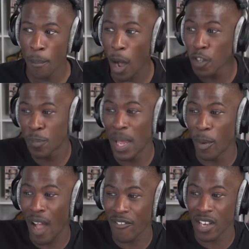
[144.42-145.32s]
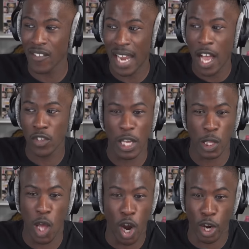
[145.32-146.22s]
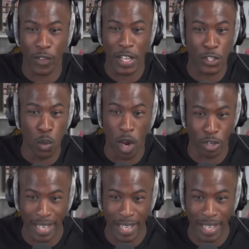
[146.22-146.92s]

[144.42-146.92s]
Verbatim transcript: Most people haven't even held it longer than 200